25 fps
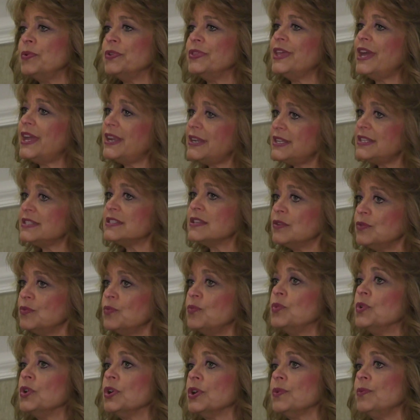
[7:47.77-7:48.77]
Well, that doesn't
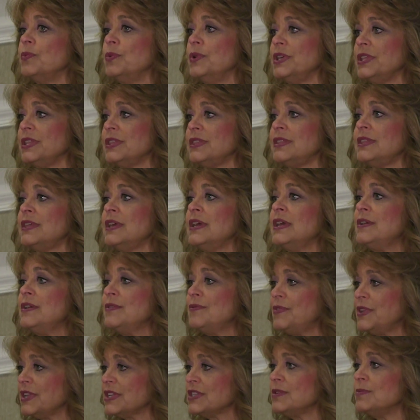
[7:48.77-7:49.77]
work with
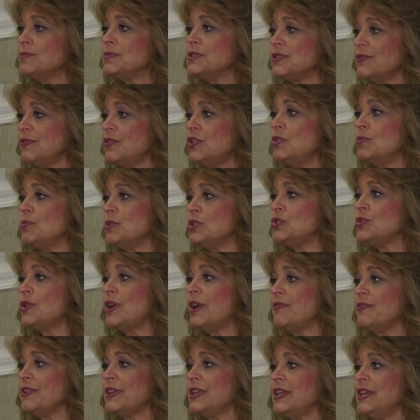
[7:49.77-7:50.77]
victims of human
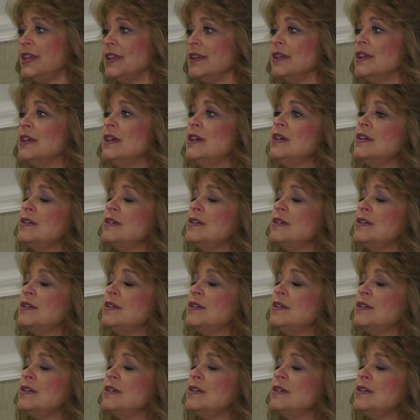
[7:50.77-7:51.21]
trafficking,